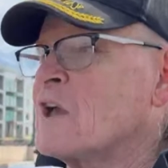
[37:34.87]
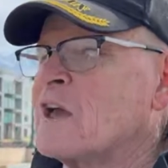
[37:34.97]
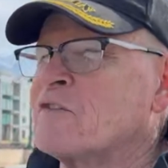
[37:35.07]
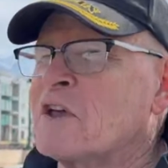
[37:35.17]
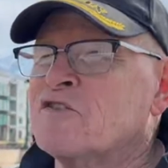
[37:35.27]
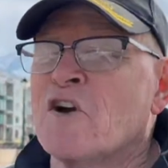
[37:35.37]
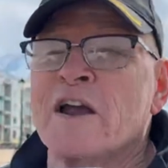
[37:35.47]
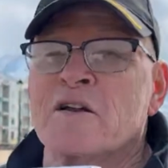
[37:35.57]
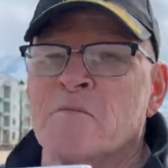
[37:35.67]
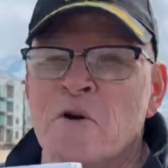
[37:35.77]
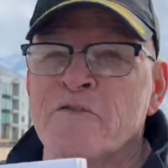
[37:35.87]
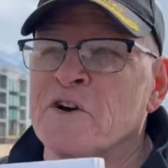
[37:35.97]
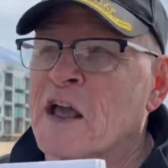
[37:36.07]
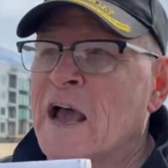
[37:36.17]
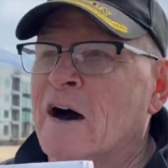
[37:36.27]
and they try to move
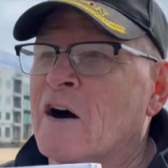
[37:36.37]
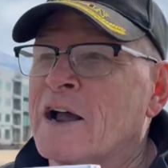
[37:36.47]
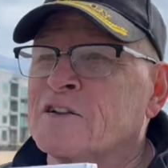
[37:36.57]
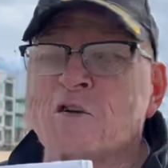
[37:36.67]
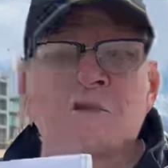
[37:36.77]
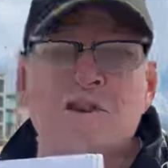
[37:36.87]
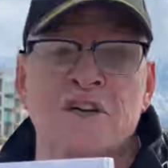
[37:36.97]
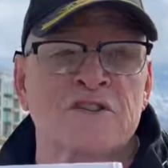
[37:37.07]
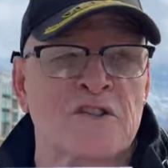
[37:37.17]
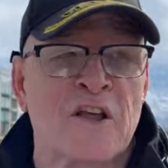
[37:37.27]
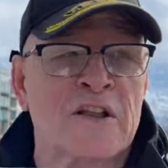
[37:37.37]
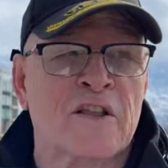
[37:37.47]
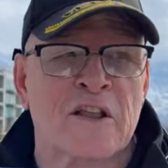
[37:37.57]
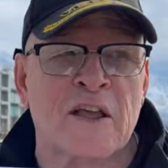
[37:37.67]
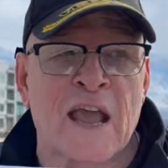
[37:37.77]
her now. I told her, I said,
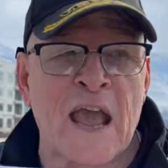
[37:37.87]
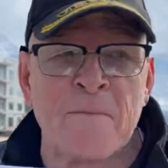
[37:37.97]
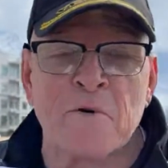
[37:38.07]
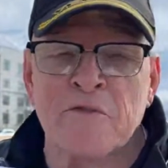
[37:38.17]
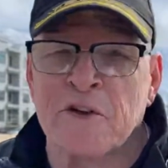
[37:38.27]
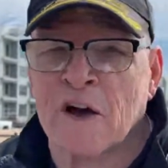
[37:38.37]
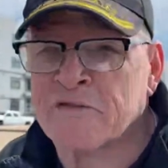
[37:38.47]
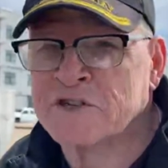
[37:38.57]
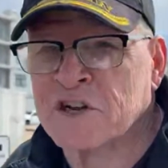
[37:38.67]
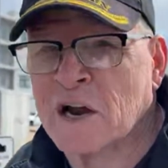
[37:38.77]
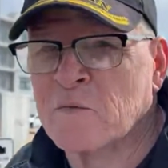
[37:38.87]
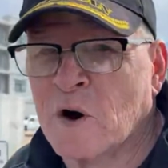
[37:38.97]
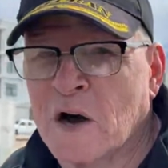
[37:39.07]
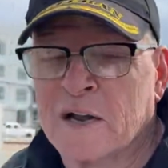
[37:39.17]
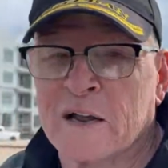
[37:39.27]
they can't move you off the
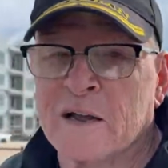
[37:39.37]
sidewalk.